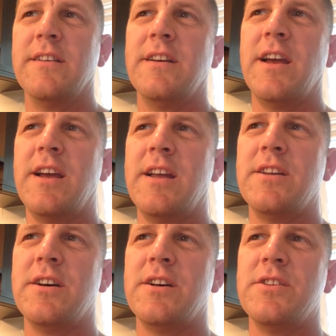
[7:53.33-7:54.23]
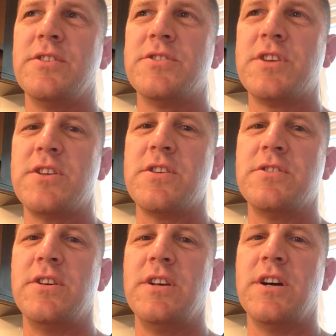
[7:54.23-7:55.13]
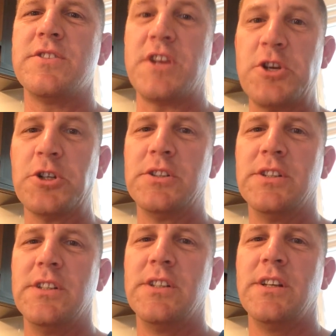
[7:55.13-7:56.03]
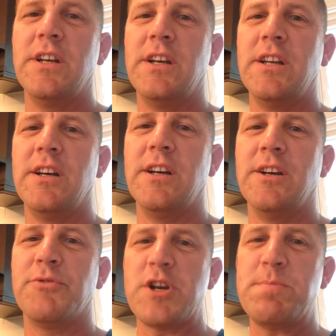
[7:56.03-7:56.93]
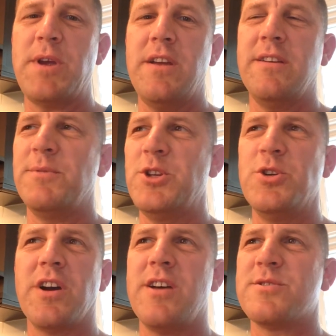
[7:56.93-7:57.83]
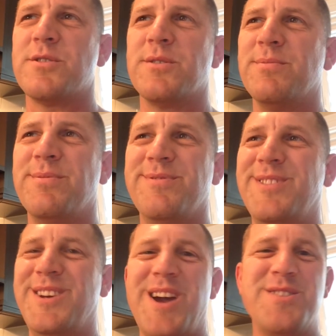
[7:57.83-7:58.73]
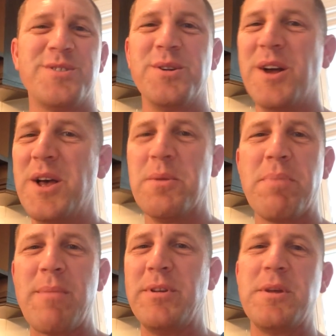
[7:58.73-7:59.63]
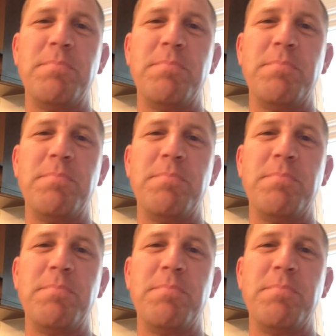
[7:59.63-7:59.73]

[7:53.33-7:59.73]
and the, the senior and Fresh P. I mean, you guys are you guys are probably the